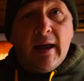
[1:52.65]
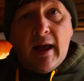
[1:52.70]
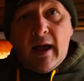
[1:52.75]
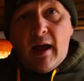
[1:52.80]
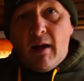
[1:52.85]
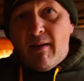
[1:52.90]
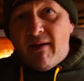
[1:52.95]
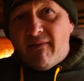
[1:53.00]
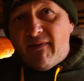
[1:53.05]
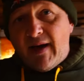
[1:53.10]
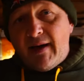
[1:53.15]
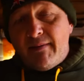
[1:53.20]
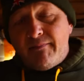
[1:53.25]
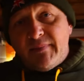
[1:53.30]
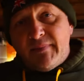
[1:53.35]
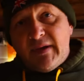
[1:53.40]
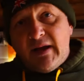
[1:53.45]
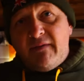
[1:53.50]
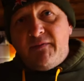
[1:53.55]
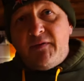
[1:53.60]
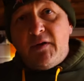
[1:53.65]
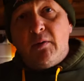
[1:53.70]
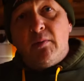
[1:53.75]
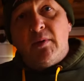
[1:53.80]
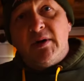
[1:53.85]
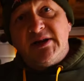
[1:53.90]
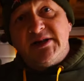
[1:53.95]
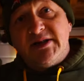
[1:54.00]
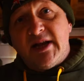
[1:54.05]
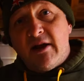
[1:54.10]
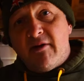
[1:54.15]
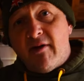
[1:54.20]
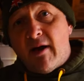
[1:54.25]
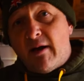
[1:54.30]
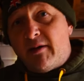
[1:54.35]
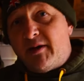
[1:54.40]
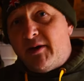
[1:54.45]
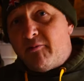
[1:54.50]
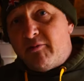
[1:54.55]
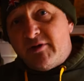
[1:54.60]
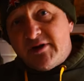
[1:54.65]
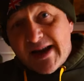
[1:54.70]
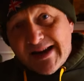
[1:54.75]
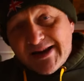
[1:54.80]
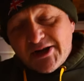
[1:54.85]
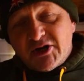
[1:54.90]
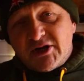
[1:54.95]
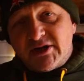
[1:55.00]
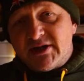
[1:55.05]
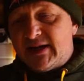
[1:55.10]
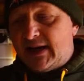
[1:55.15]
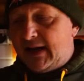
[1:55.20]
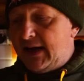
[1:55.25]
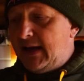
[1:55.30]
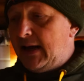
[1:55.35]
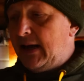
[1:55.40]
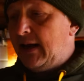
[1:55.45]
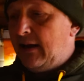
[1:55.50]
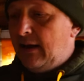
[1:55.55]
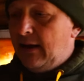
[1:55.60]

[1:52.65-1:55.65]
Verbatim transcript: However, if you want to zero your retention sling,